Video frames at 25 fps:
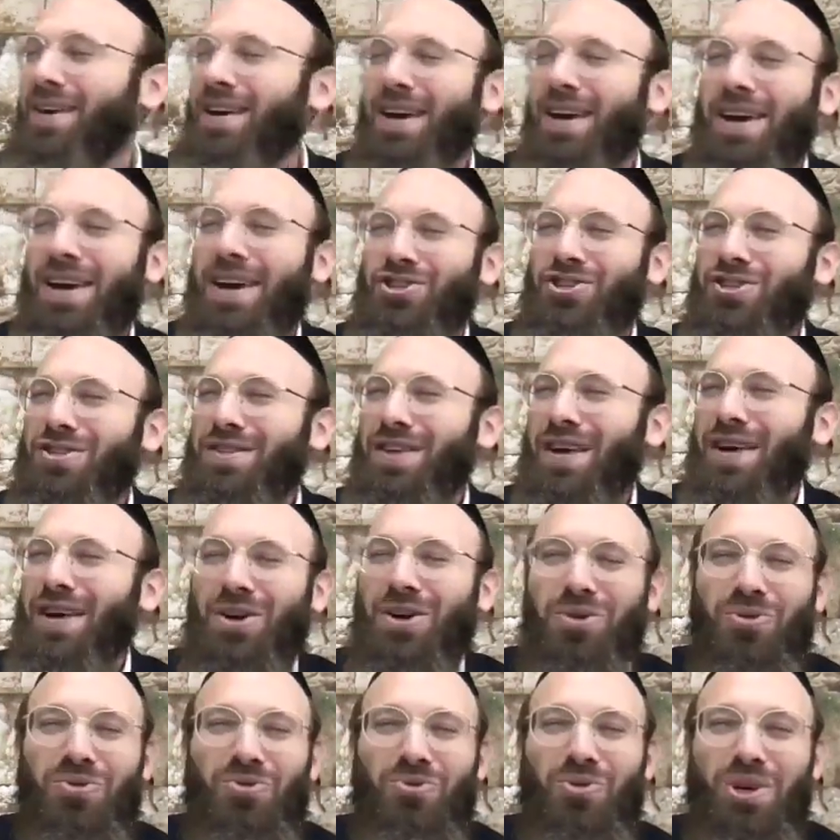And she's
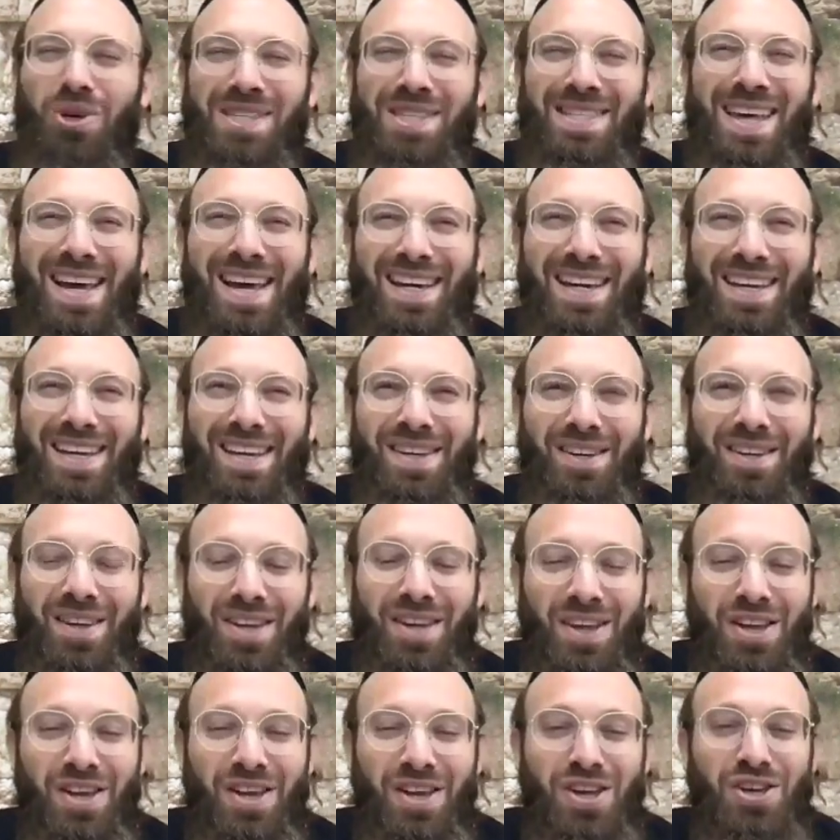like, 1 second.
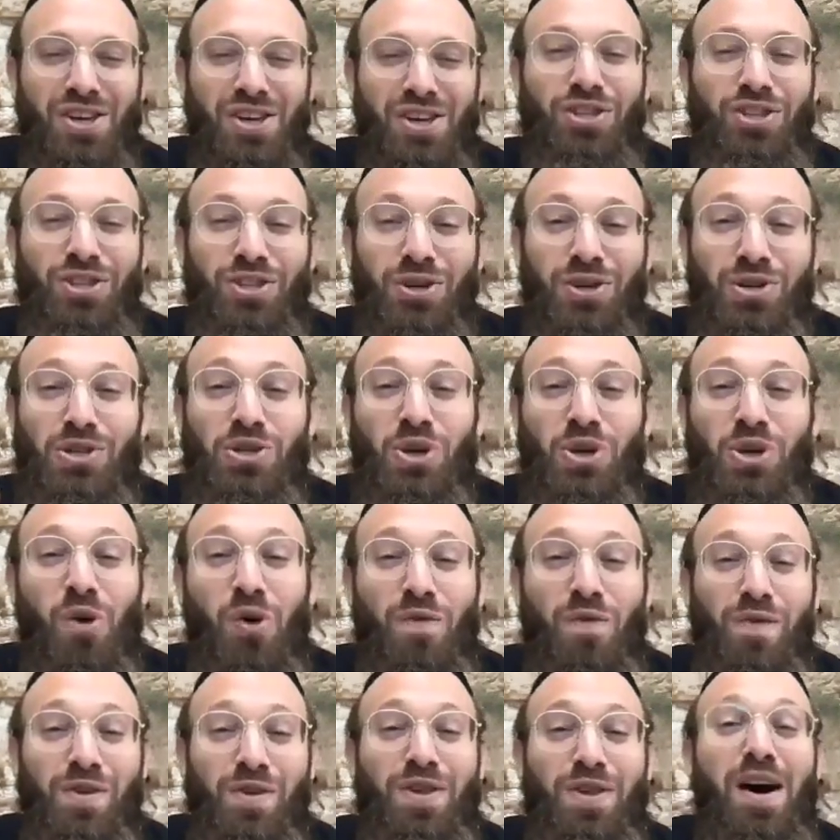She turns
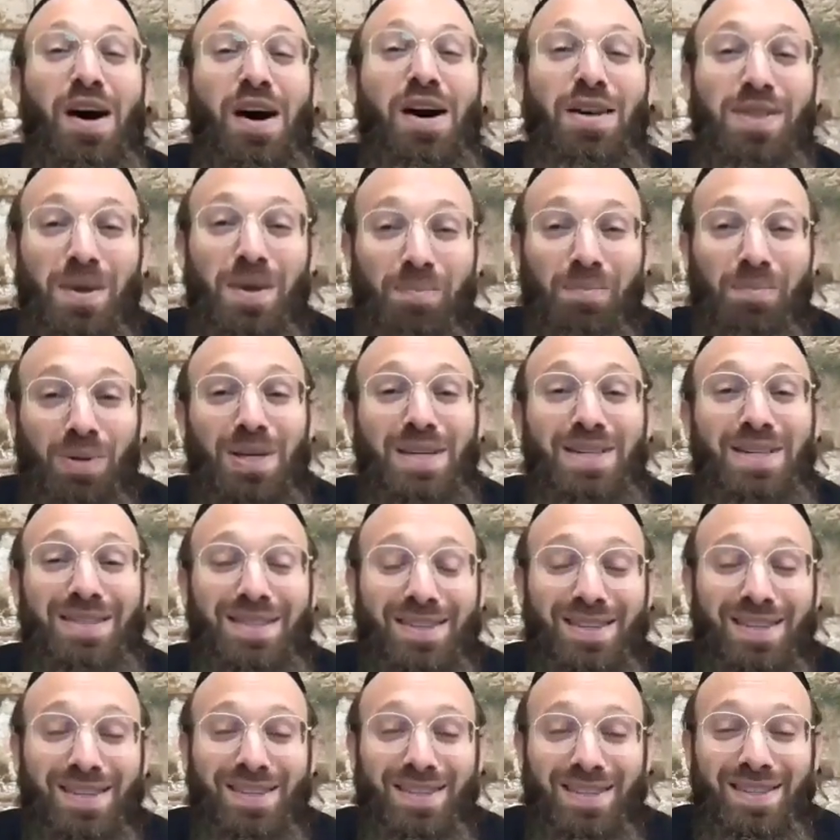over the other
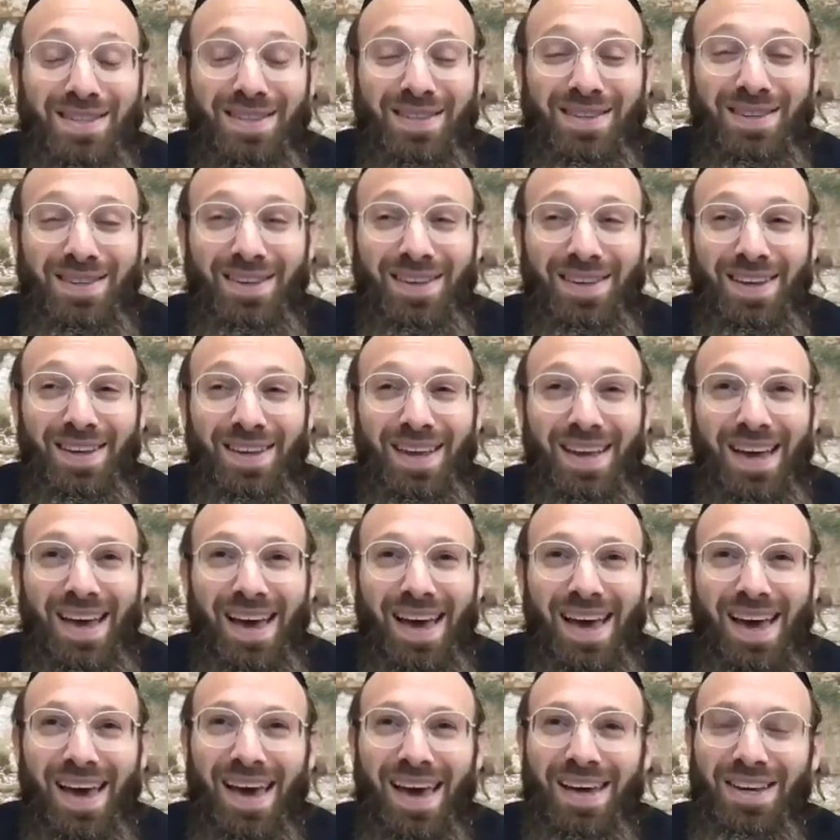pieces,
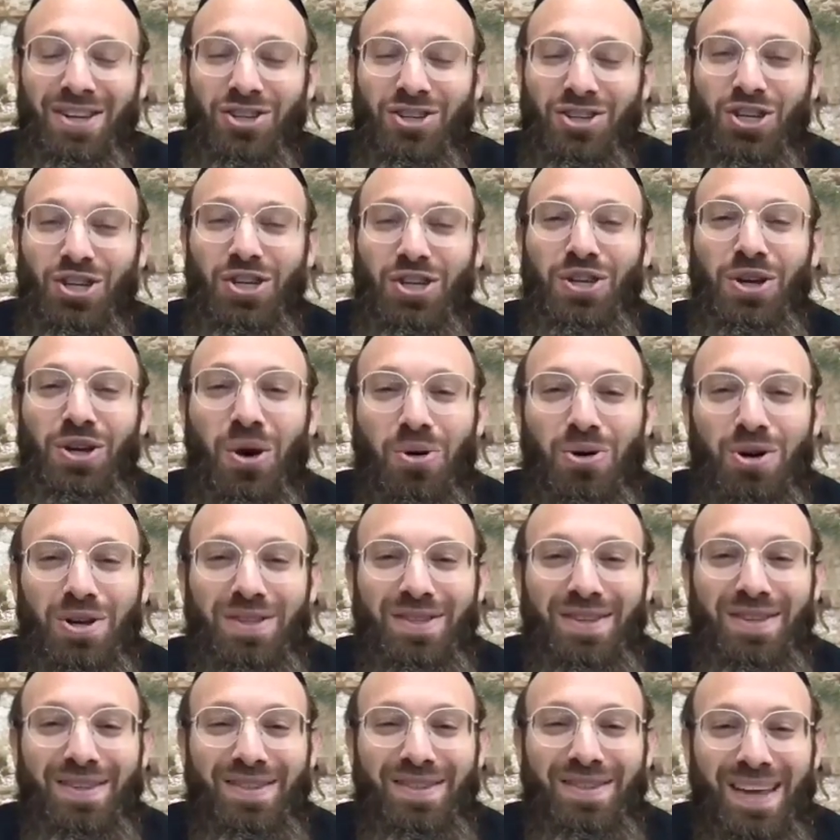and she
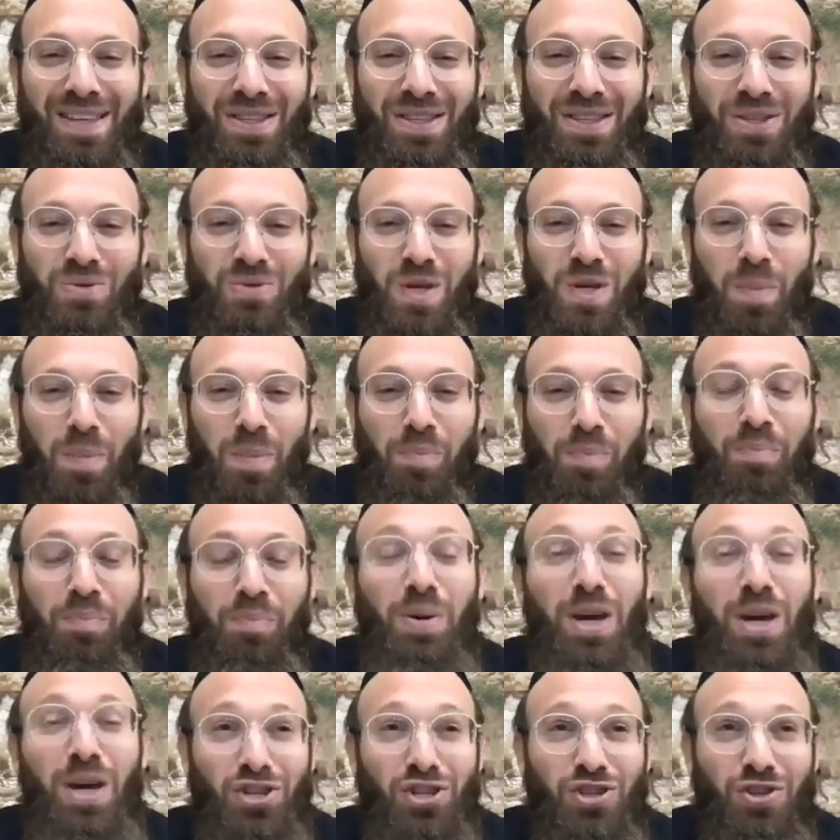notices that there was a
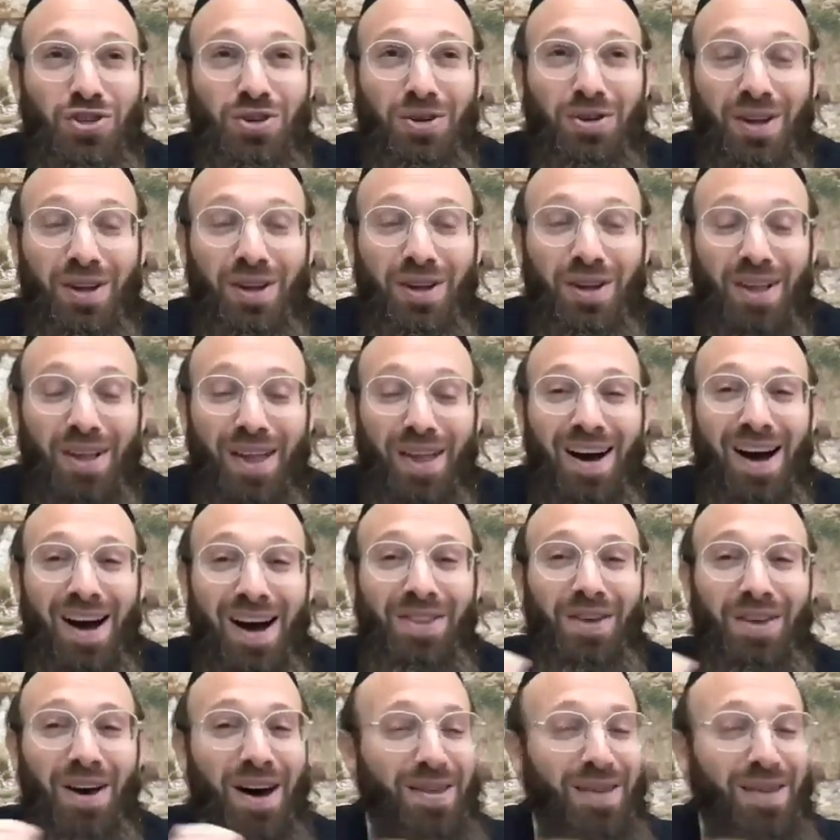picture
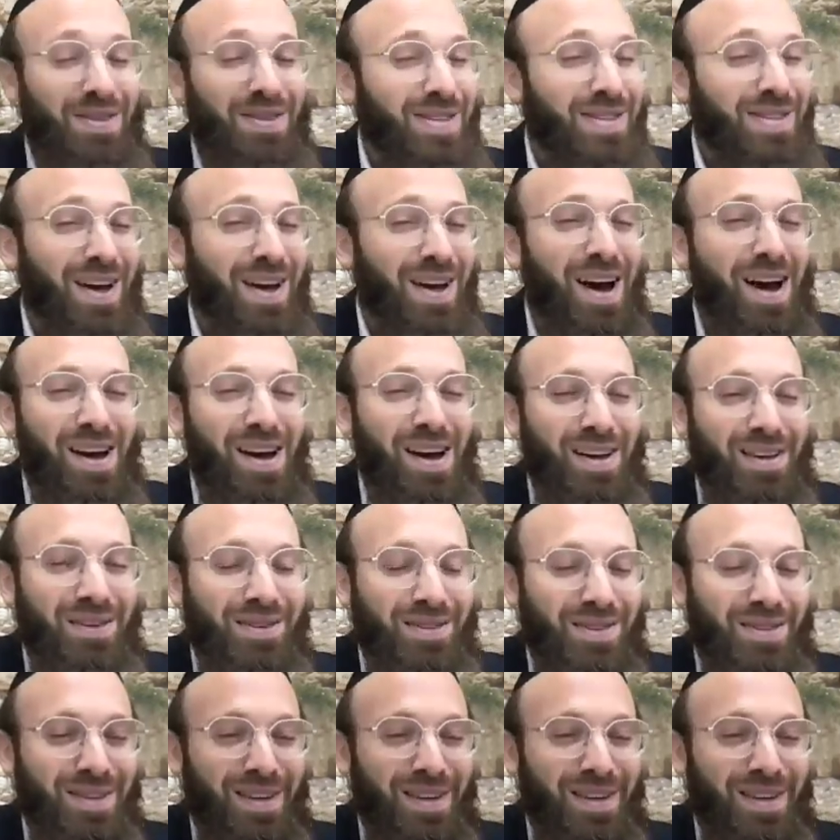on the other side.